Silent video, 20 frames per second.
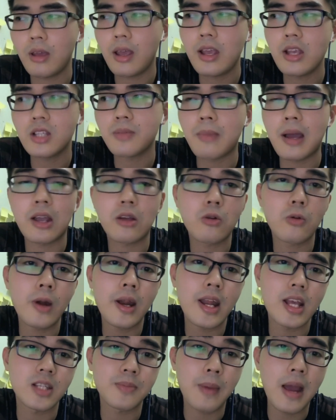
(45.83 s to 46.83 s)
is my
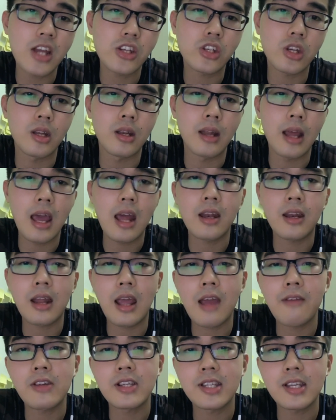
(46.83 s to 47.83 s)
greatest passion, and
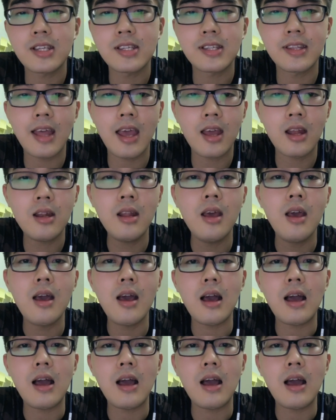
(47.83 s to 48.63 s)
ever since then,